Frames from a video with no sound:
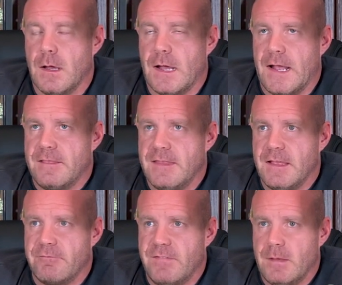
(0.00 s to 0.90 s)
I
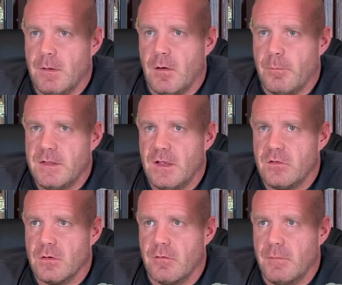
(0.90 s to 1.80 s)
think female
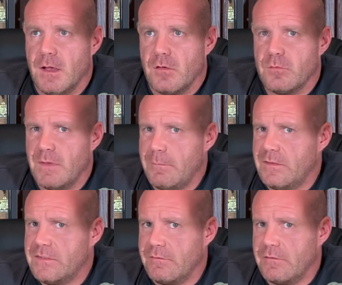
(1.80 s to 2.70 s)
potential of males maybe
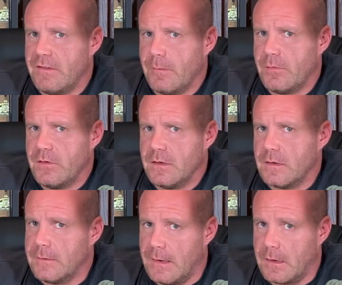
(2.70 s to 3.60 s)

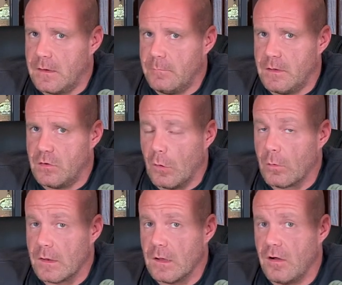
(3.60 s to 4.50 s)
75%, and I could be
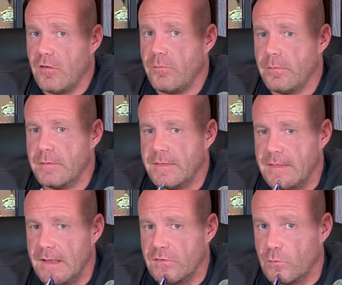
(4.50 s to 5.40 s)
totally off, but
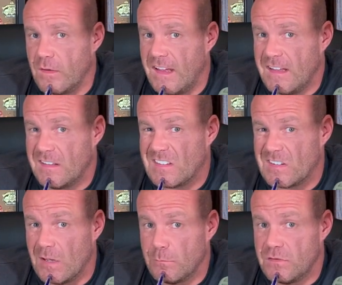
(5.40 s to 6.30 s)
that's in
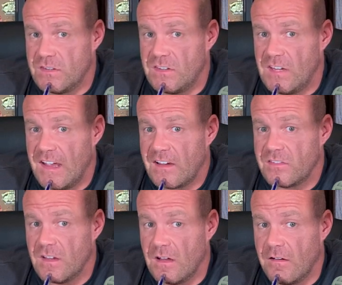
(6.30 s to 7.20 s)
some
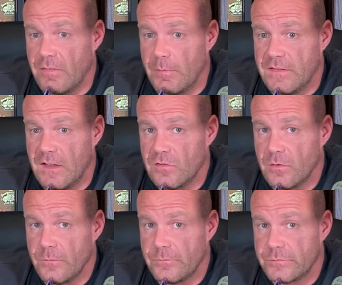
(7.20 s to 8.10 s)
text of the
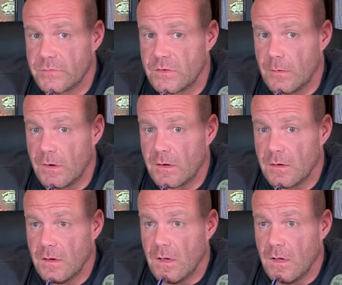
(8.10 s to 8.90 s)
potential somewhere.